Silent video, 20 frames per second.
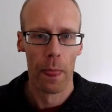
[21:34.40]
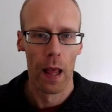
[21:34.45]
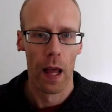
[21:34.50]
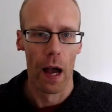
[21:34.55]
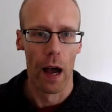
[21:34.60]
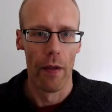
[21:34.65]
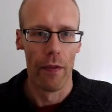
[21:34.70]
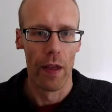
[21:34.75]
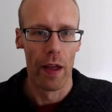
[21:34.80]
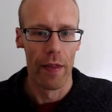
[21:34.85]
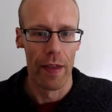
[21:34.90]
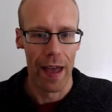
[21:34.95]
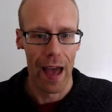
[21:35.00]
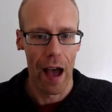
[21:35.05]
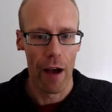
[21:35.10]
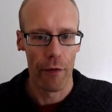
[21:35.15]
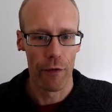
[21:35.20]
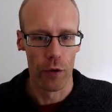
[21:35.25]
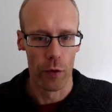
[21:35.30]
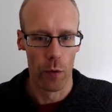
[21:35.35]
and then the
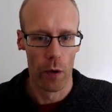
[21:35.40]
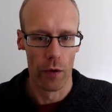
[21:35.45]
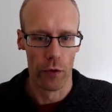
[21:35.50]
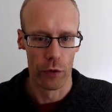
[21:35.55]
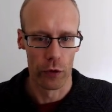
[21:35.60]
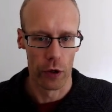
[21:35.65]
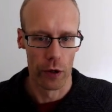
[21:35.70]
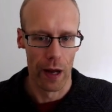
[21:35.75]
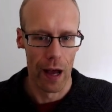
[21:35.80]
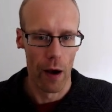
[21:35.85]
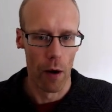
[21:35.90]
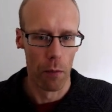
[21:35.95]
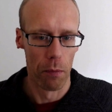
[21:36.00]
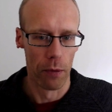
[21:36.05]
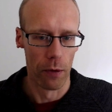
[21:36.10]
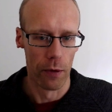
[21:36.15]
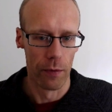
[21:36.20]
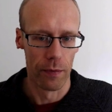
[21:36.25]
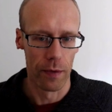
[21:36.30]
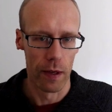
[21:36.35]
after one's going to
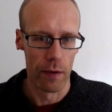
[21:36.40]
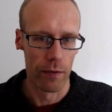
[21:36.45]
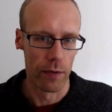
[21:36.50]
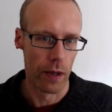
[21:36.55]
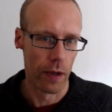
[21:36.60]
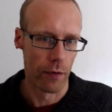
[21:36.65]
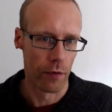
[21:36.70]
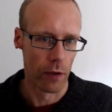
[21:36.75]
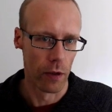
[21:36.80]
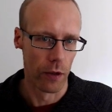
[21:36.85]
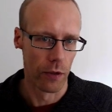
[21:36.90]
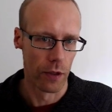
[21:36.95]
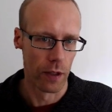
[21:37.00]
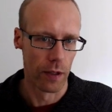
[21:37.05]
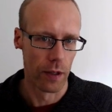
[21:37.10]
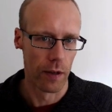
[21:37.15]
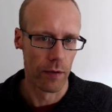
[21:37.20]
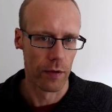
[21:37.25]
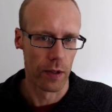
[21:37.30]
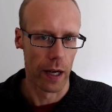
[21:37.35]
output div closing
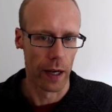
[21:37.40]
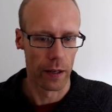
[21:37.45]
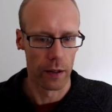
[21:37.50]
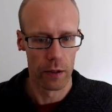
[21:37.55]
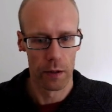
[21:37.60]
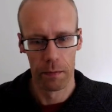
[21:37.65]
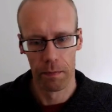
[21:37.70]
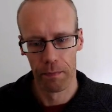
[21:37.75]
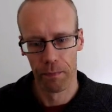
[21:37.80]
div tags.